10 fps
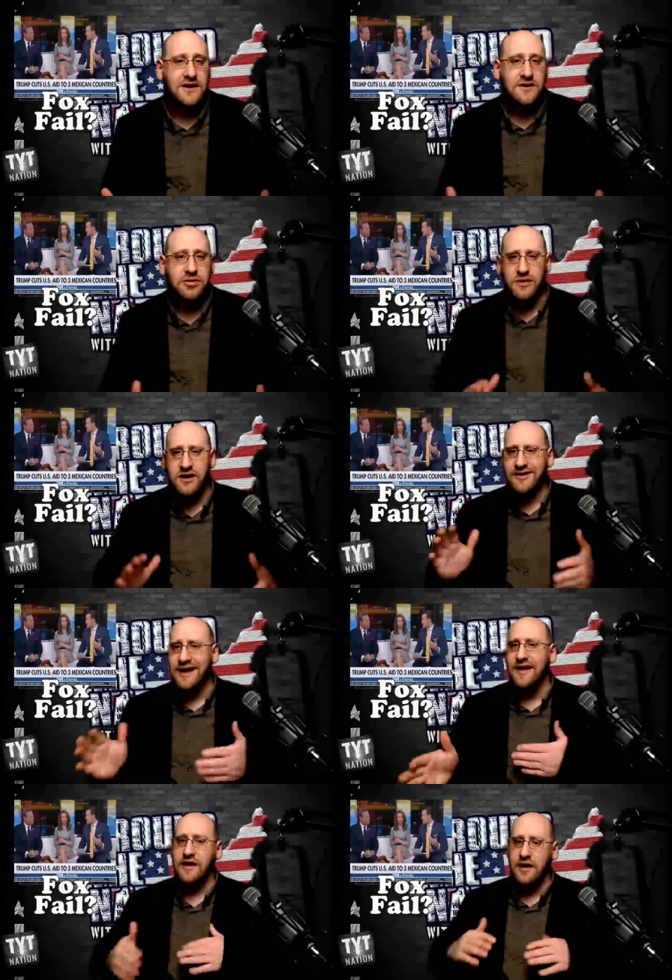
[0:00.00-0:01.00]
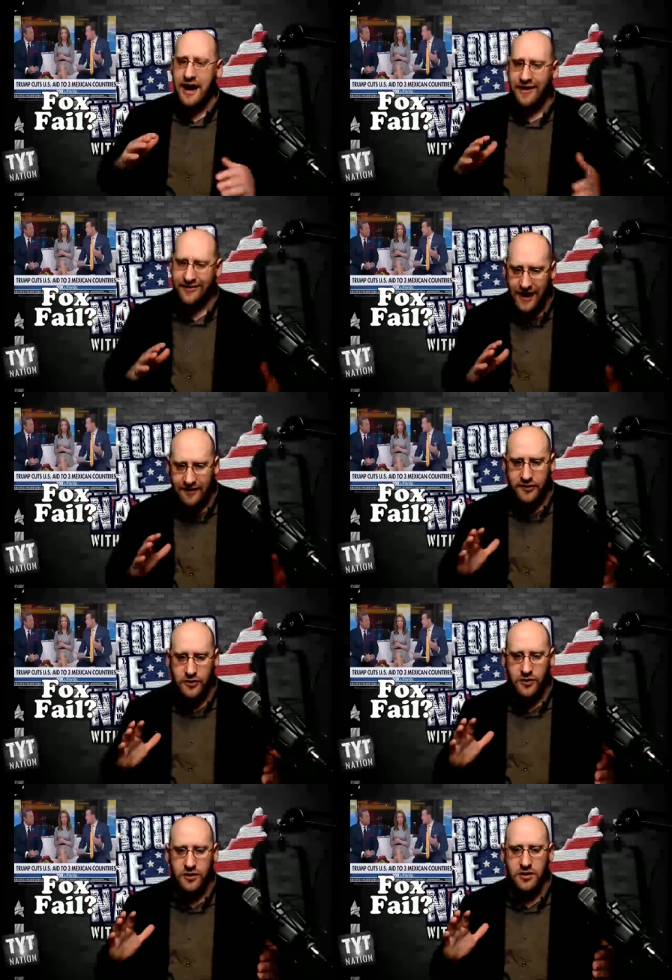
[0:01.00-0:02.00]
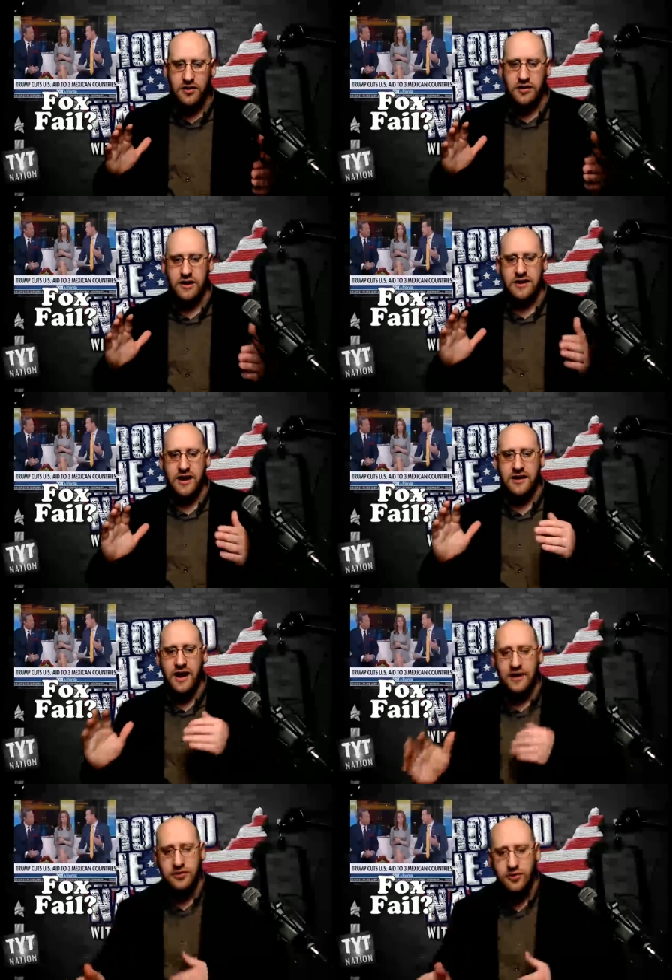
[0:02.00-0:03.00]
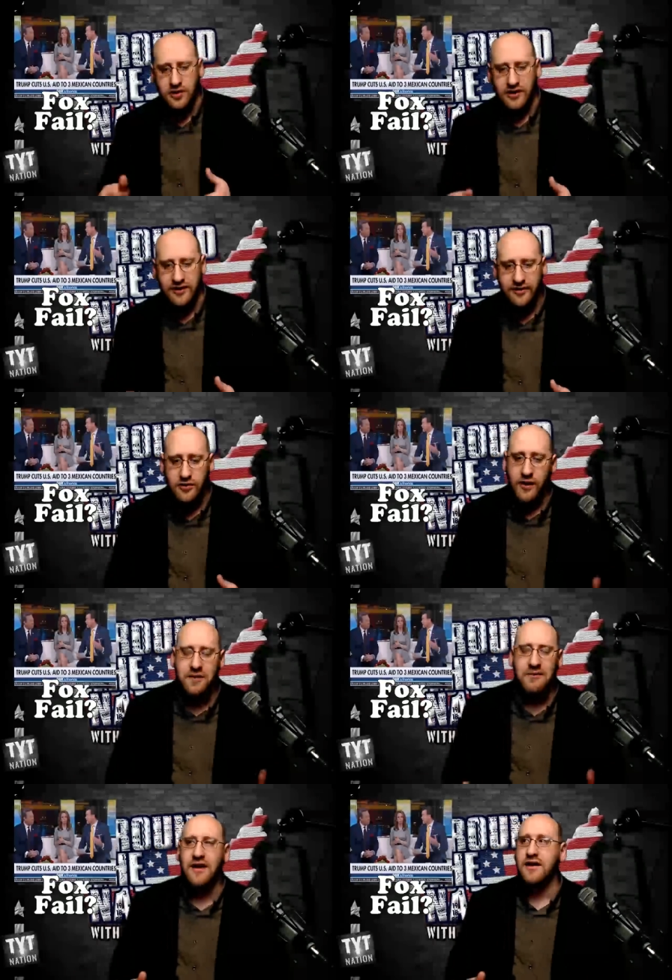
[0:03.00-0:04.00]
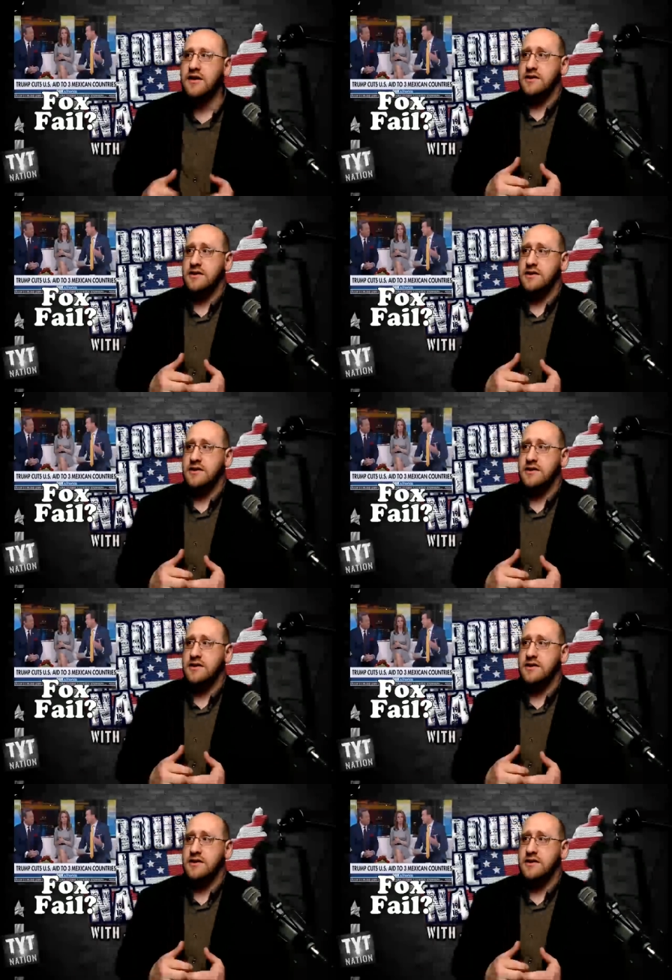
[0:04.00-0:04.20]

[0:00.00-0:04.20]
But when you say like El Salvador and, and Honduras and Guatemala,